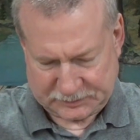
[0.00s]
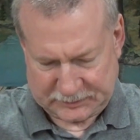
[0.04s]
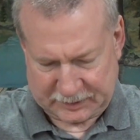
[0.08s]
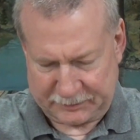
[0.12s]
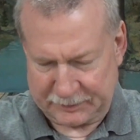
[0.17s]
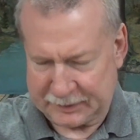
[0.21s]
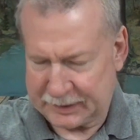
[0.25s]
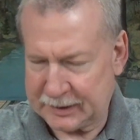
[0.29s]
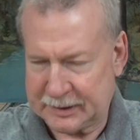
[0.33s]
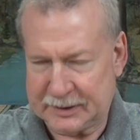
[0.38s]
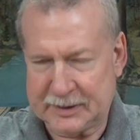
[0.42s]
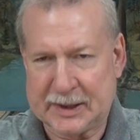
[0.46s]

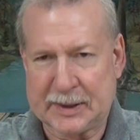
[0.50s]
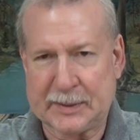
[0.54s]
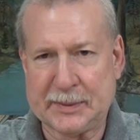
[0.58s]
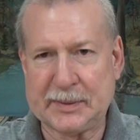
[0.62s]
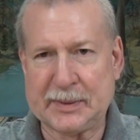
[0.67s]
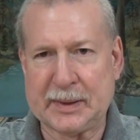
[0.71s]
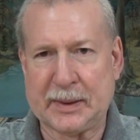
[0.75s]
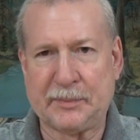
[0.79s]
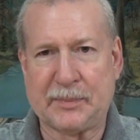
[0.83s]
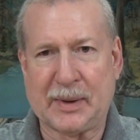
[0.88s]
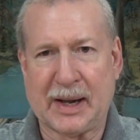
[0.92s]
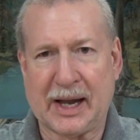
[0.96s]
They, they,
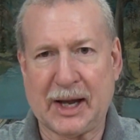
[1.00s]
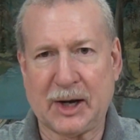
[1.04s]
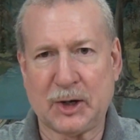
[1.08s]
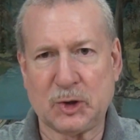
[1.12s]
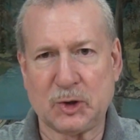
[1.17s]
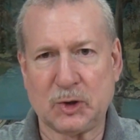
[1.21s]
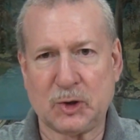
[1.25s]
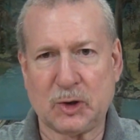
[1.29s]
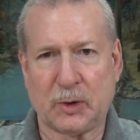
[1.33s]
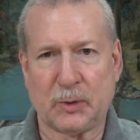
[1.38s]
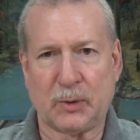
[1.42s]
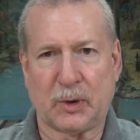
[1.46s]
they
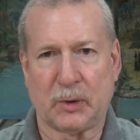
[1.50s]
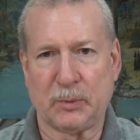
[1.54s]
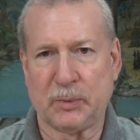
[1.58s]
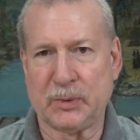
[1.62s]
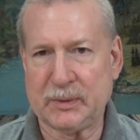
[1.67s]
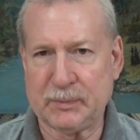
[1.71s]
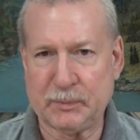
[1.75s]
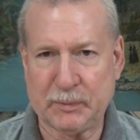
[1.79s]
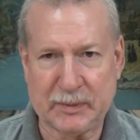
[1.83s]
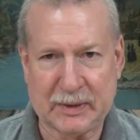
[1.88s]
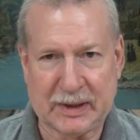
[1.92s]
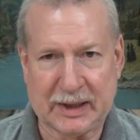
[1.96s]
better, or we
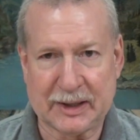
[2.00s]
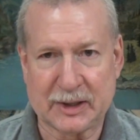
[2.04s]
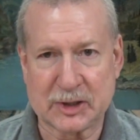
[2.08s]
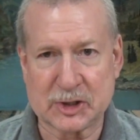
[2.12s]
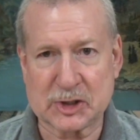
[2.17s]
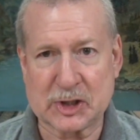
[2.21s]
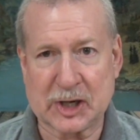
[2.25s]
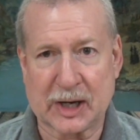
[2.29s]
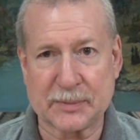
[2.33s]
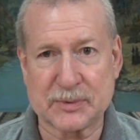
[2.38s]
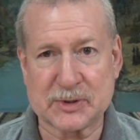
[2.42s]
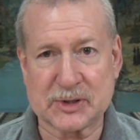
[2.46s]
need to
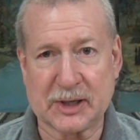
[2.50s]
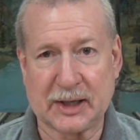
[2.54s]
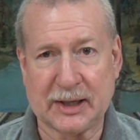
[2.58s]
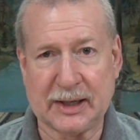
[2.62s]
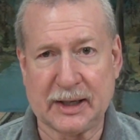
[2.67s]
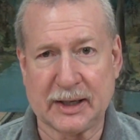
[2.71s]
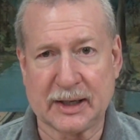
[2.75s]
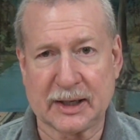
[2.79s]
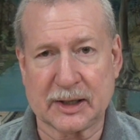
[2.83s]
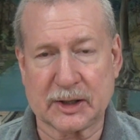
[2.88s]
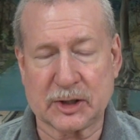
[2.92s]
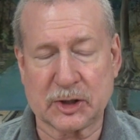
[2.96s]
stop
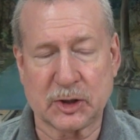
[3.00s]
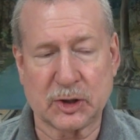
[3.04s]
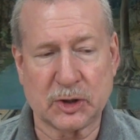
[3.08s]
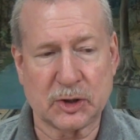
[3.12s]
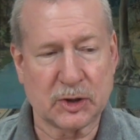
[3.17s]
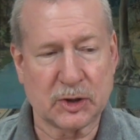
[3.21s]
singing it